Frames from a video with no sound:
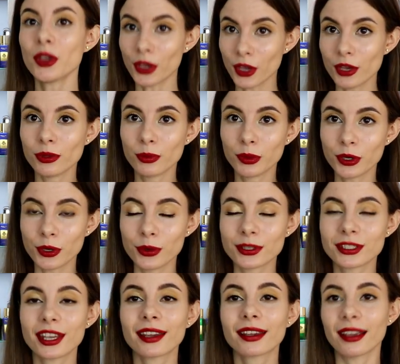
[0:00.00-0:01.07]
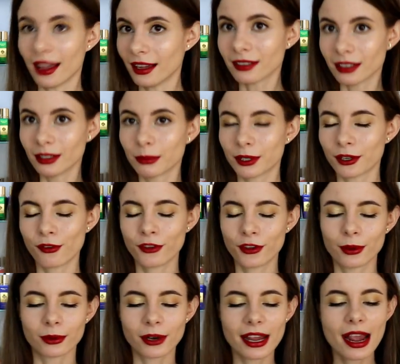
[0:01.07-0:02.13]
in music and in
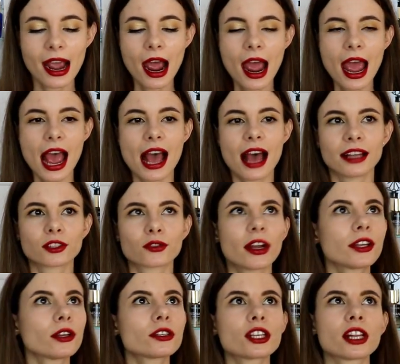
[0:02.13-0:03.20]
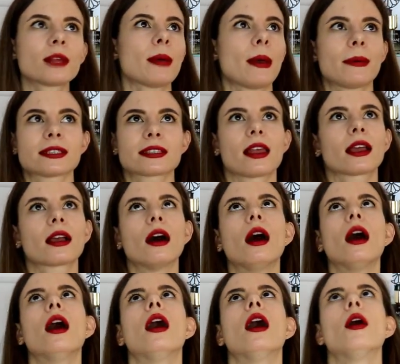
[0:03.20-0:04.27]
perfumery, and Red Hot Chili Peppers, like,
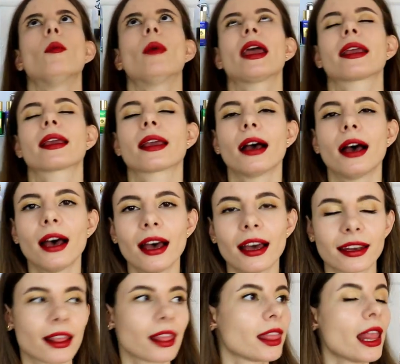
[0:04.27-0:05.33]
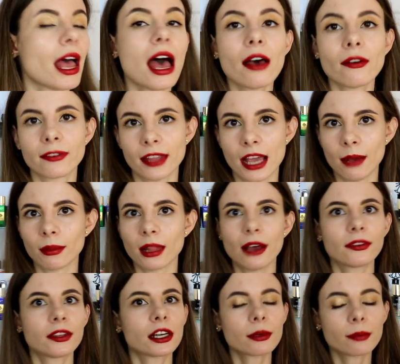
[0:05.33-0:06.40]
oh my god, love them,
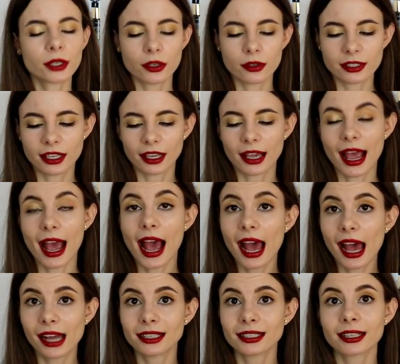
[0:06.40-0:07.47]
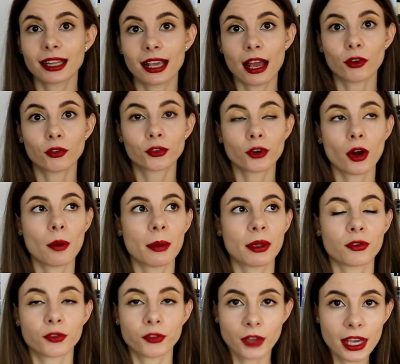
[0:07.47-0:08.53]
love their music, and they are from my
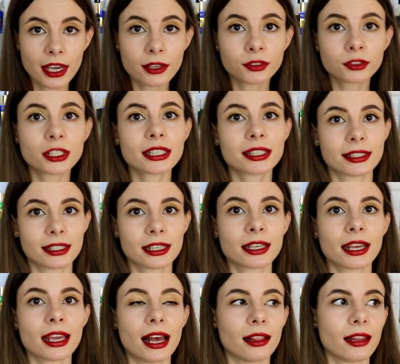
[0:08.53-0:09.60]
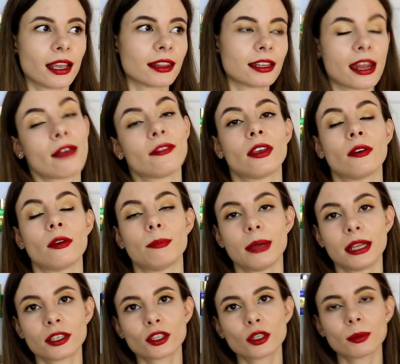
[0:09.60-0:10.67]
favorite city, LA, that I've never
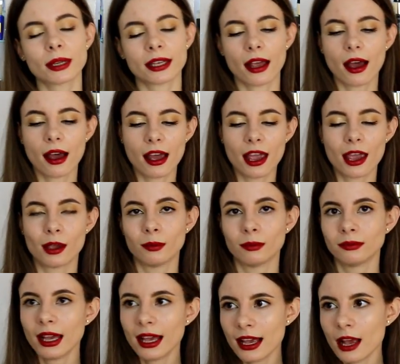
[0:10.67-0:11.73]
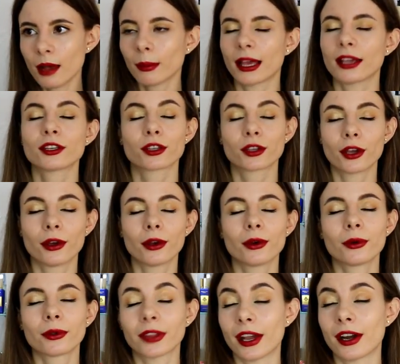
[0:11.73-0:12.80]
been to, but I am planning to
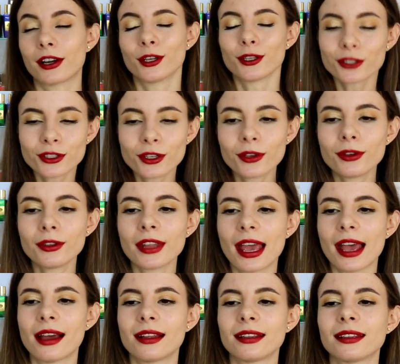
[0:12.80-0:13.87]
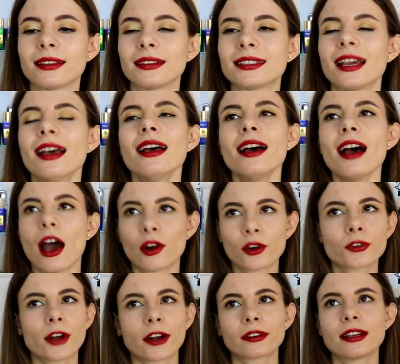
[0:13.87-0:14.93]
go there soon, and our
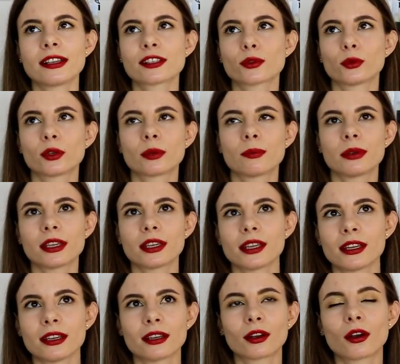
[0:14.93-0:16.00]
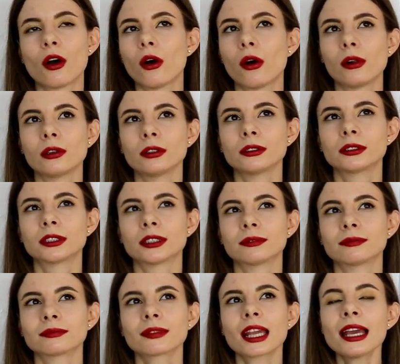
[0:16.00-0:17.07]
fragrance would be called
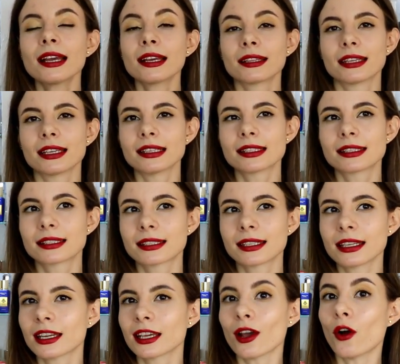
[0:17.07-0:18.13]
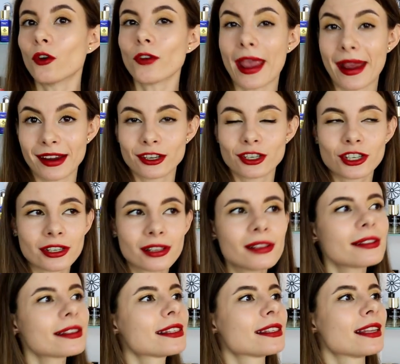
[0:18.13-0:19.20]
The City of
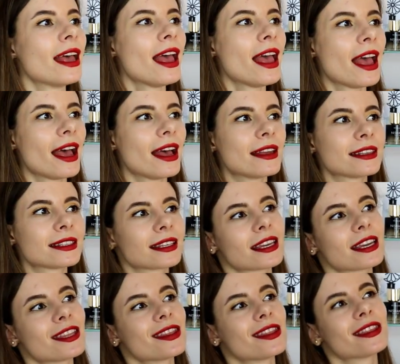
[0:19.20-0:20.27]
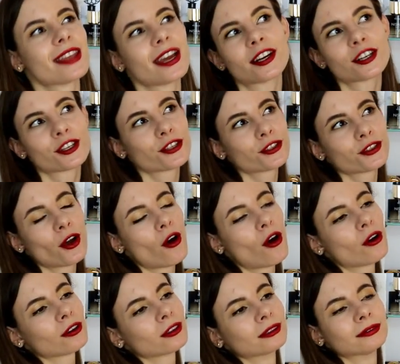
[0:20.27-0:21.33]
Angels, as in their
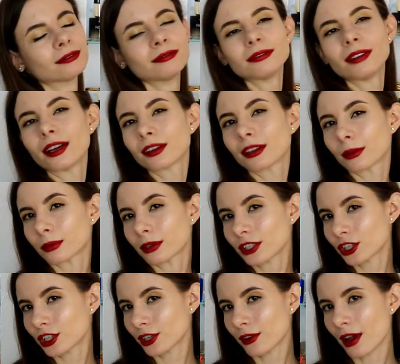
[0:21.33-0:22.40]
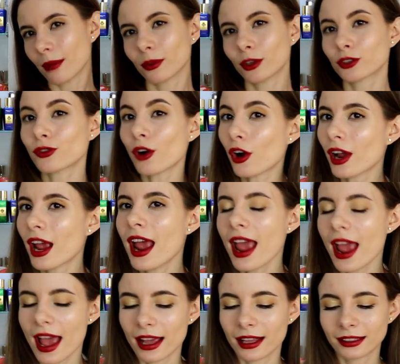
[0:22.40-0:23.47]
song Under the Bridge, if I'm not wrong,
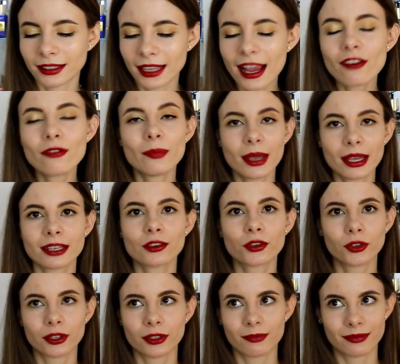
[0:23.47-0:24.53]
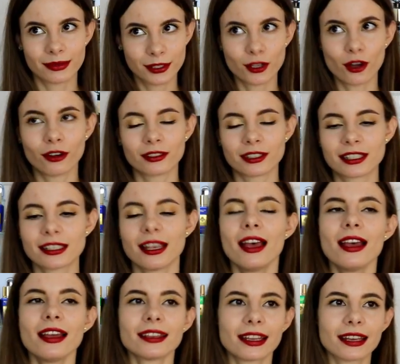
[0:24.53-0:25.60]
and they have many songs
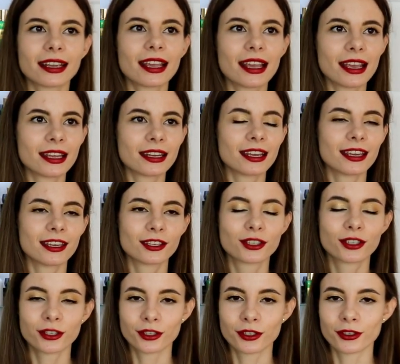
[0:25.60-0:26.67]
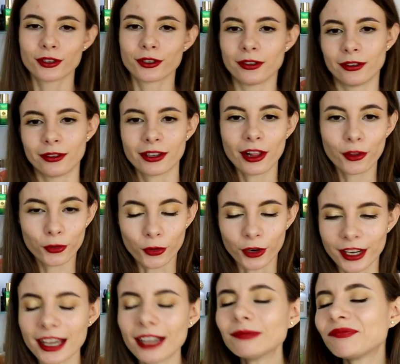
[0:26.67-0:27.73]
dedicated to
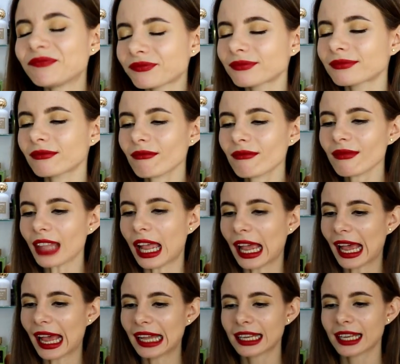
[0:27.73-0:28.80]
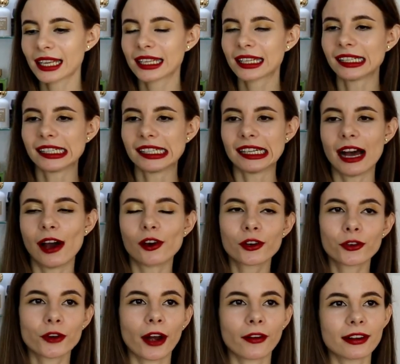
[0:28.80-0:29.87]
California. And our
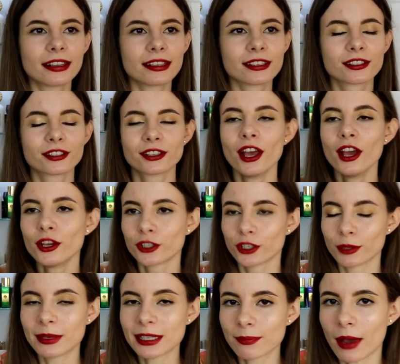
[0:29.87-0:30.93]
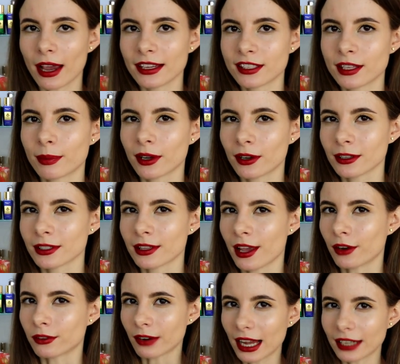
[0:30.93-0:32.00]
fragrance should be spicy because they
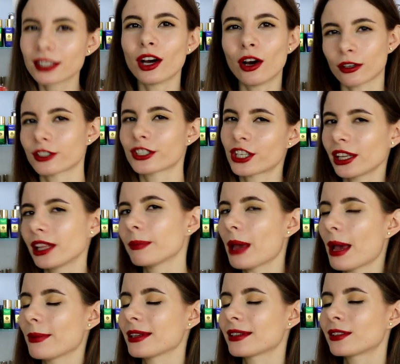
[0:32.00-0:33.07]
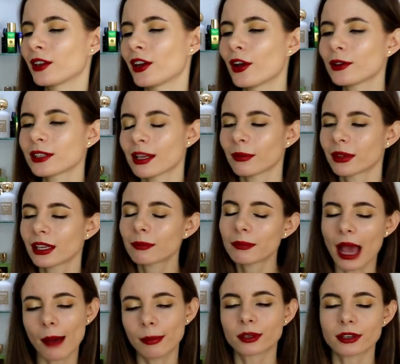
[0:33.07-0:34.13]
are Red Hot Chili Peppers, you know, something
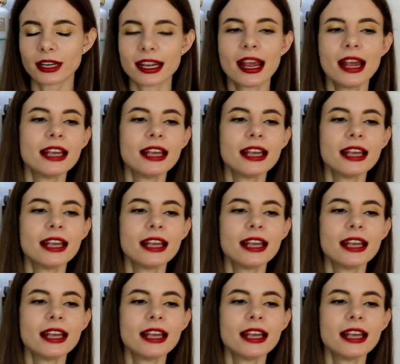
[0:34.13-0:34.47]
peppery,